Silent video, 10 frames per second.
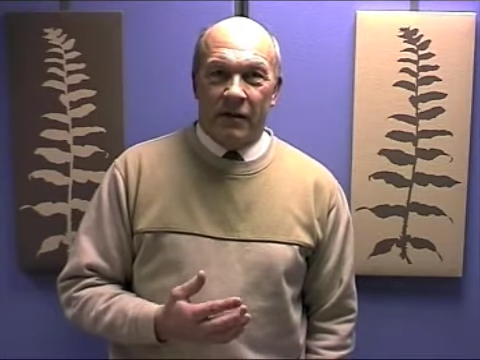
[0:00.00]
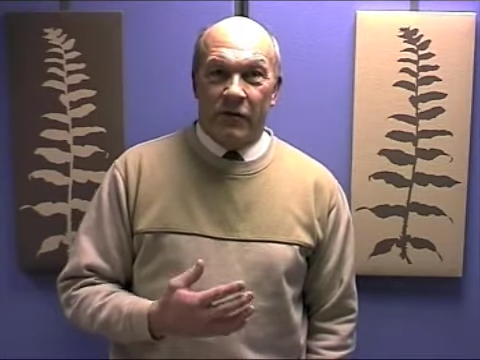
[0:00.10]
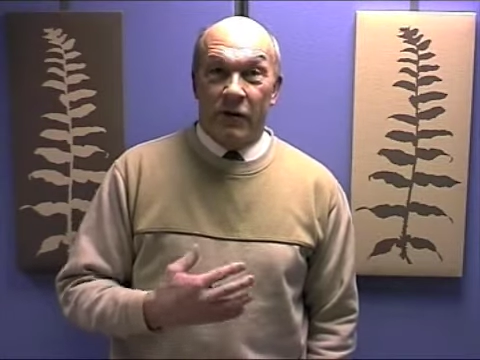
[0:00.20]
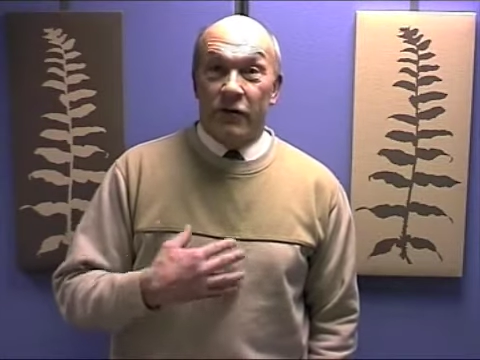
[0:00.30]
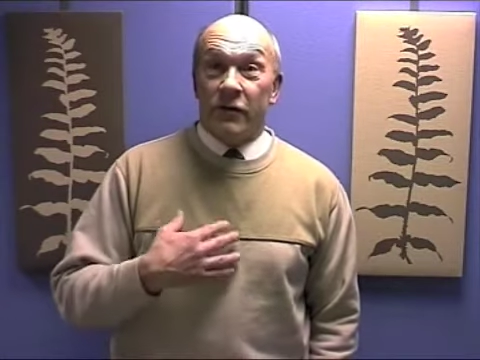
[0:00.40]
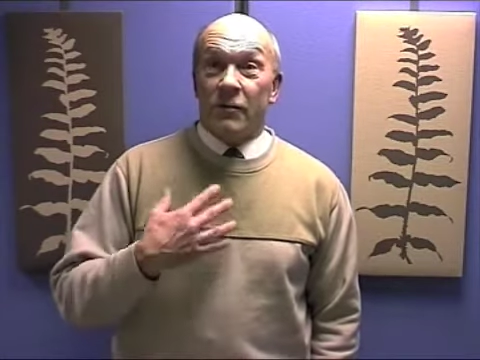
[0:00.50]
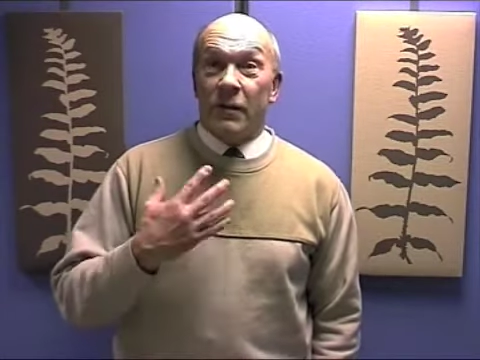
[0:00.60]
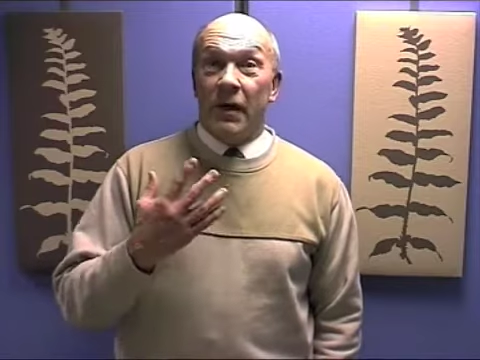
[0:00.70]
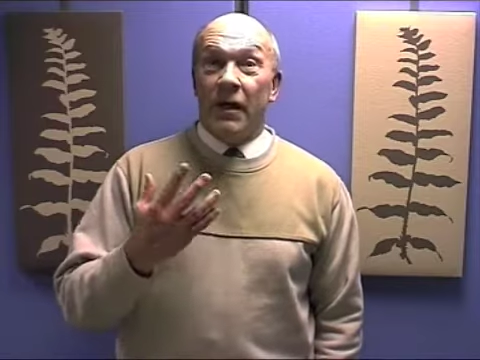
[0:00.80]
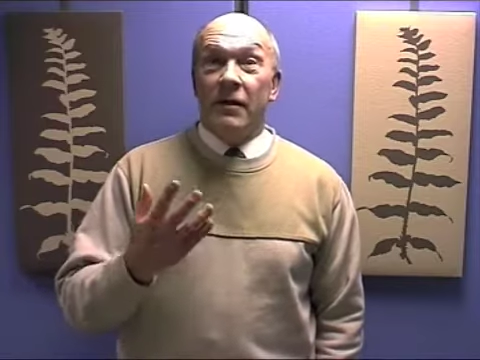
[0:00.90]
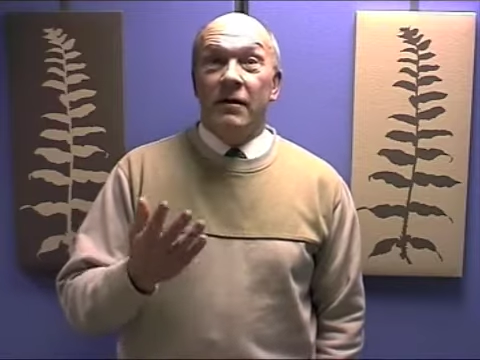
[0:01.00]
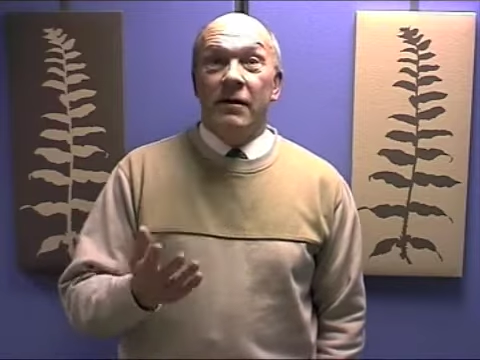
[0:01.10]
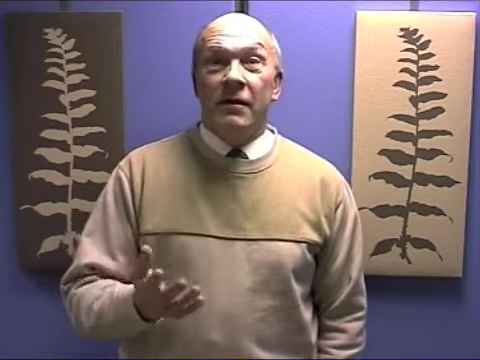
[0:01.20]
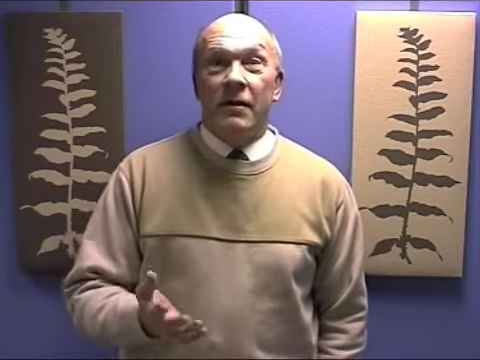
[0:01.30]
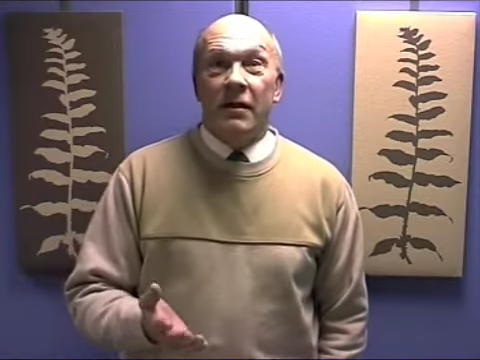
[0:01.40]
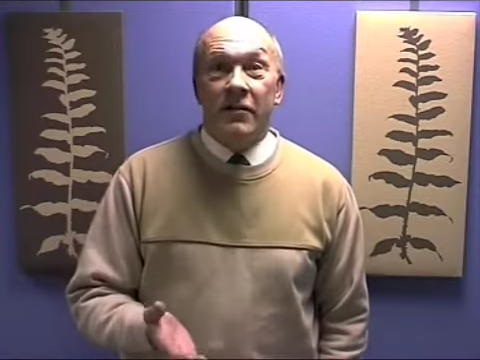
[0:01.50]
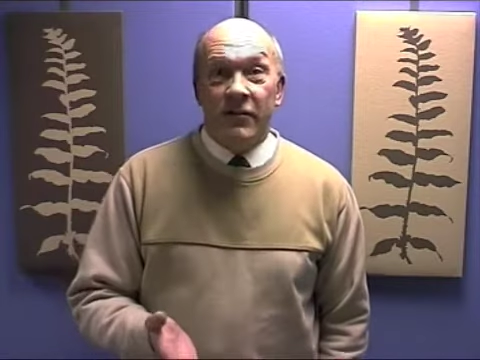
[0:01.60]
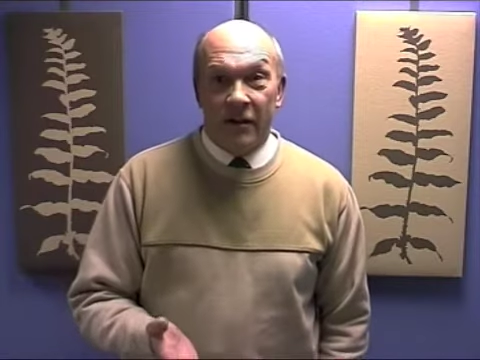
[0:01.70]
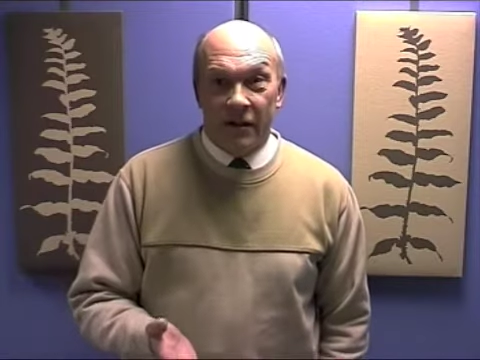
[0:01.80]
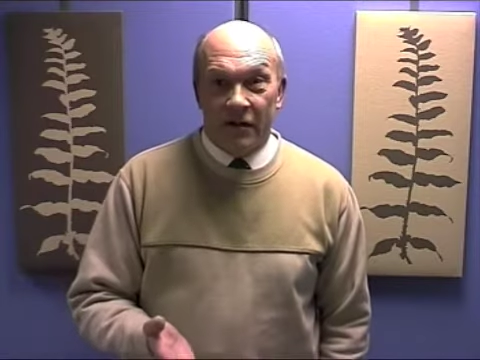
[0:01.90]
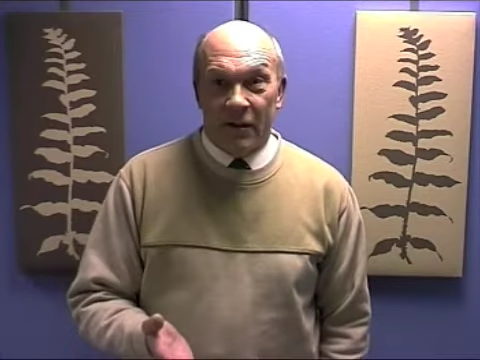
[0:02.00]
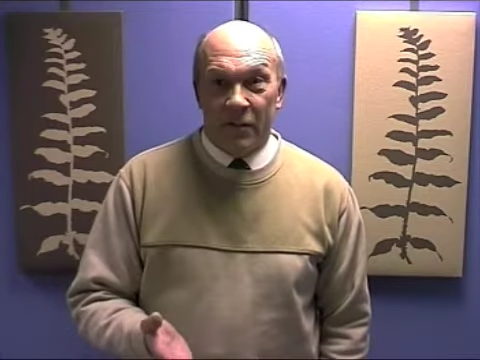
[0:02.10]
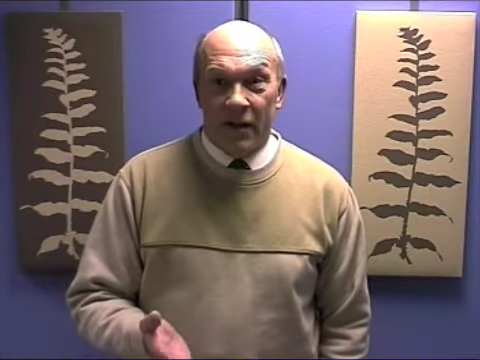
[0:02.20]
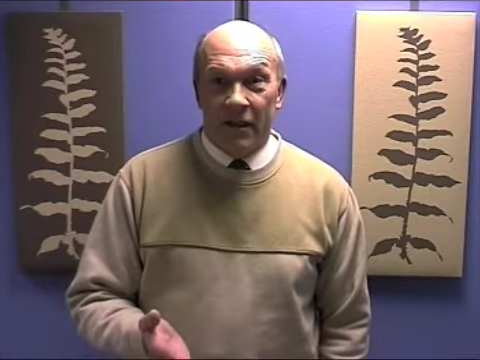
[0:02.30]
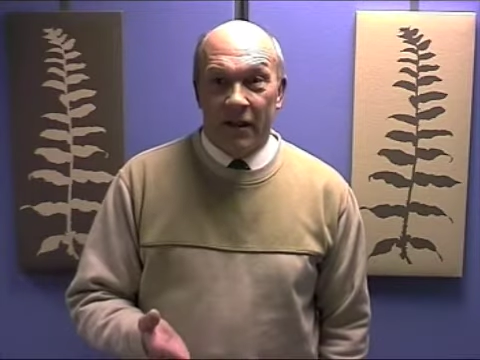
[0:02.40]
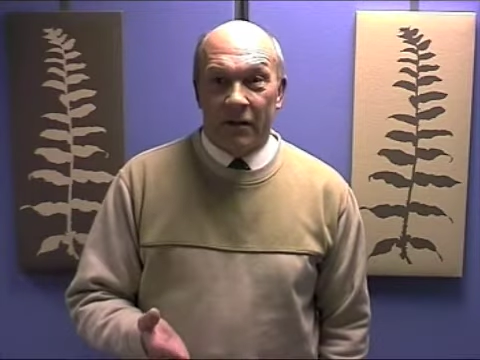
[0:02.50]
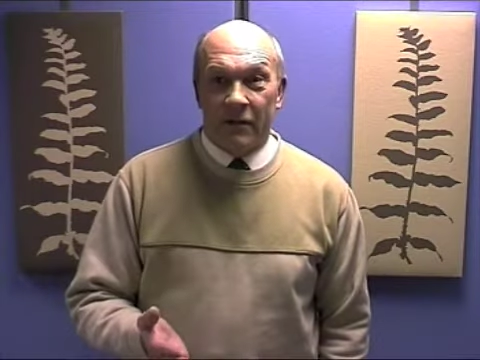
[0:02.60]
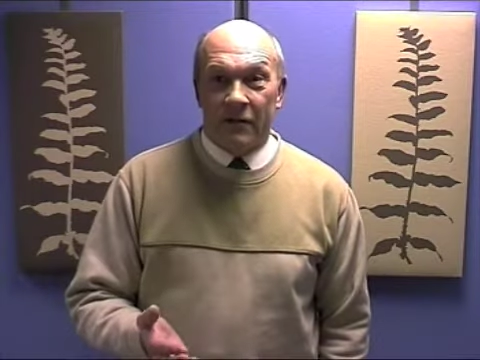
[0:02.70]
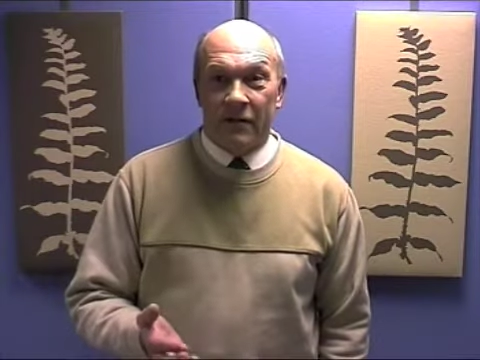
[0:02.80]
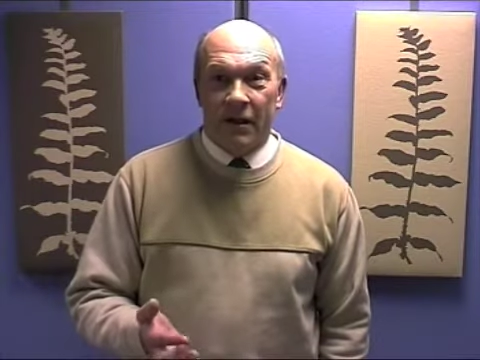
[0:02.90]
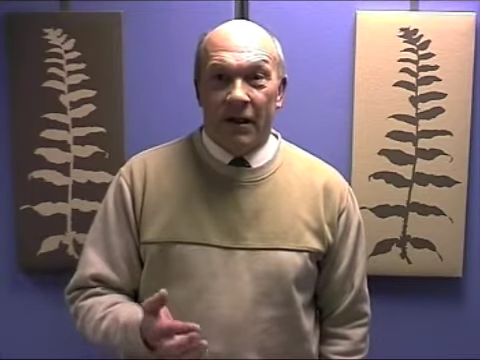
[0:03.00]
So just by listening to somebody else,